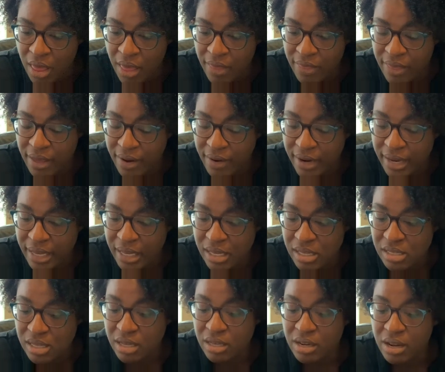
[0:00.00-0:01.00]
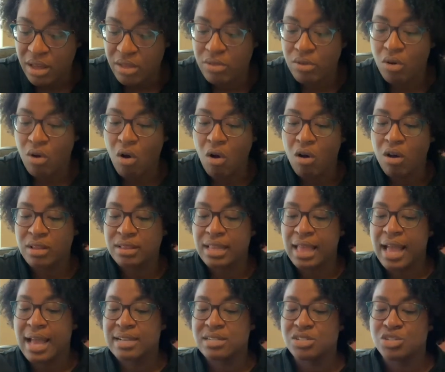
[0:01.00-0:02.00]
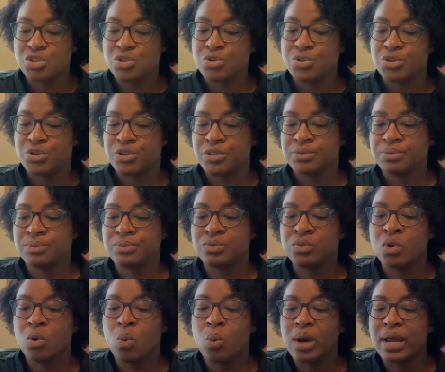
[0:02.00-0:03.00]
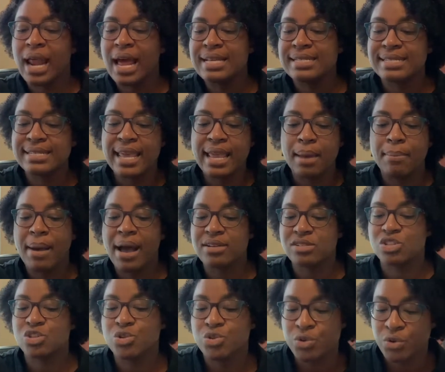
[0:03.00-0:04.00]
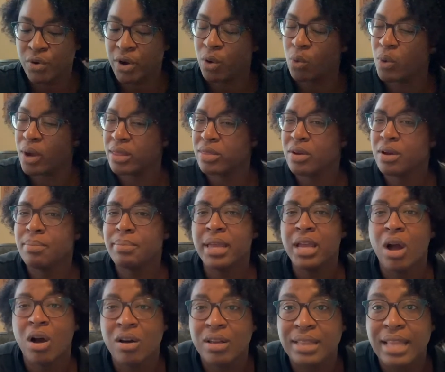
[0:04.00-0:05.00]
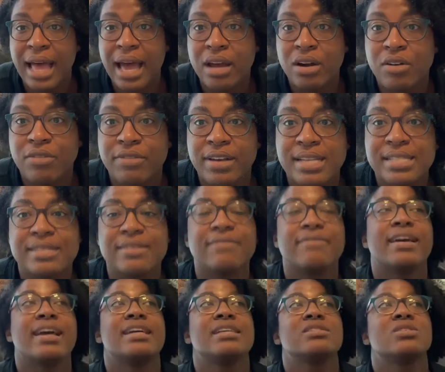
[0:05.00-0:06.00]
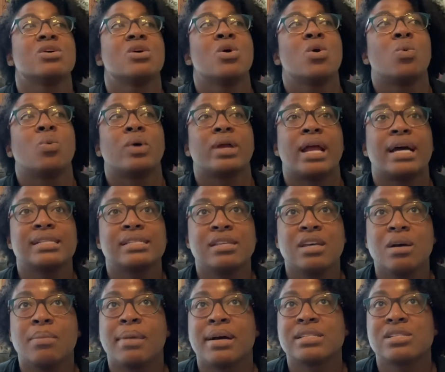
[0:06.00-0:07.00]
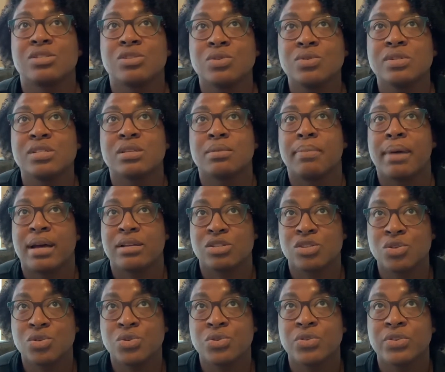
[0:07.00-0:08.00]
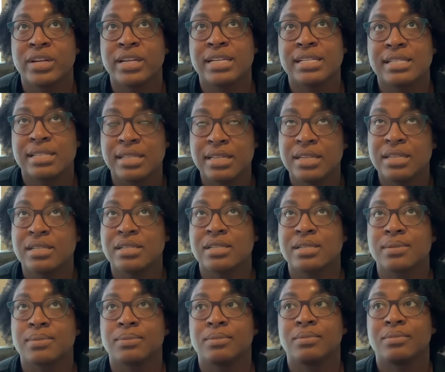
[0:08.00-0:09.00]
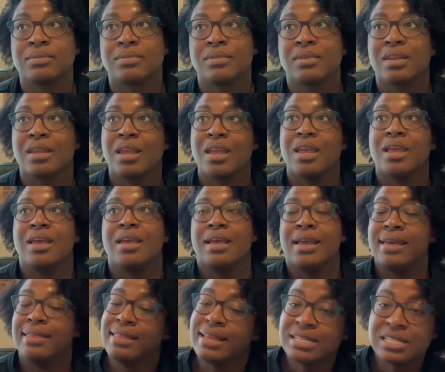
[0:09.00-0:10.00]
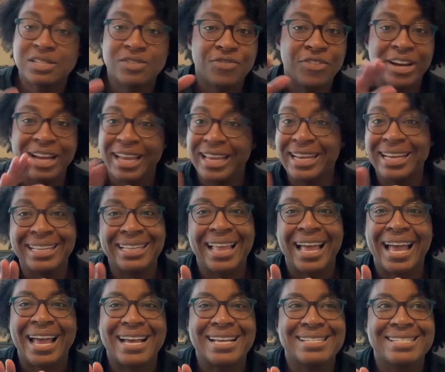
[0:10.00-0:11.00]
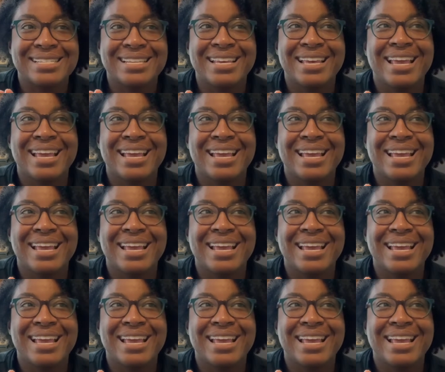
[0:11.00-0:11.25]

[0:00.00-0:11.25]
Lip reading: There is another online tutor. What I say about tutoring, whether it be online or face-to-face, what I tell my students about tutoring is this. And this is for any class.